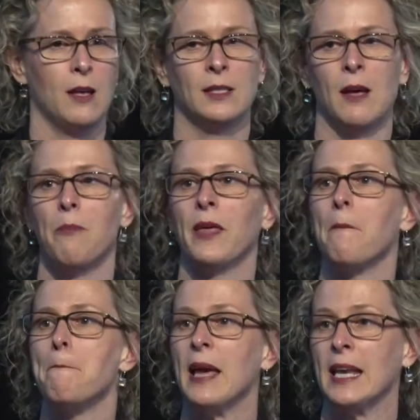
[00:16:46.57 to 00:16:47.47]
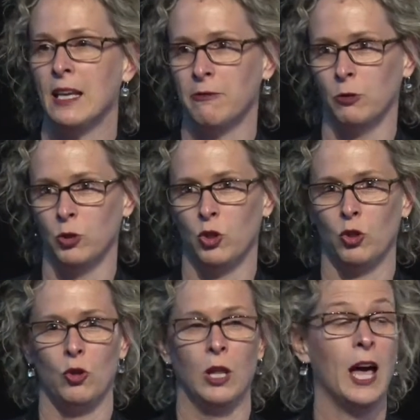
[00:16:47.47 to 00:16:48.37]
something meaningful to
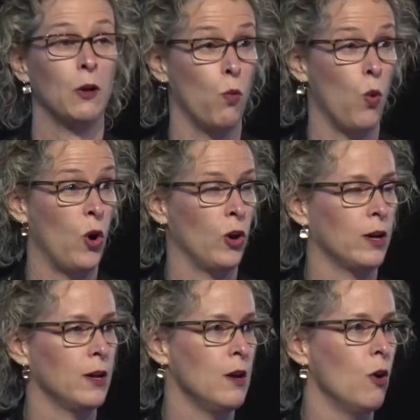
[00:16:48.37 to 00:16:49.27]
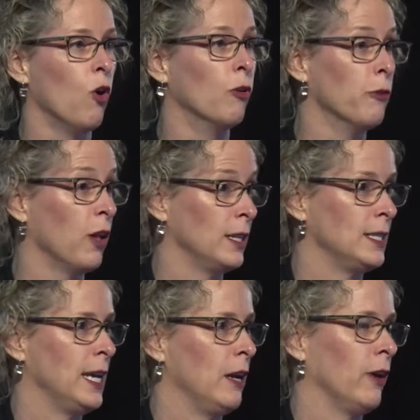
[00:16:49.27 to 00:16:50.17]
do like work or
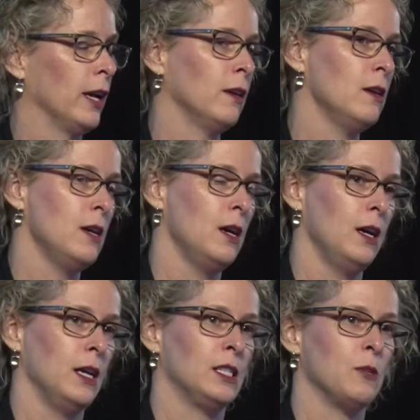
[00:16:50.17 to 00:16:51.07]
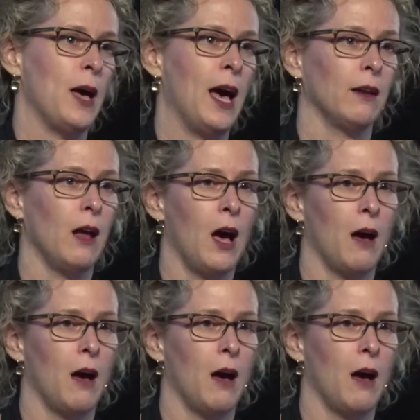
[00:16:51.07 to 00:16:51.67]
volunteering. It's about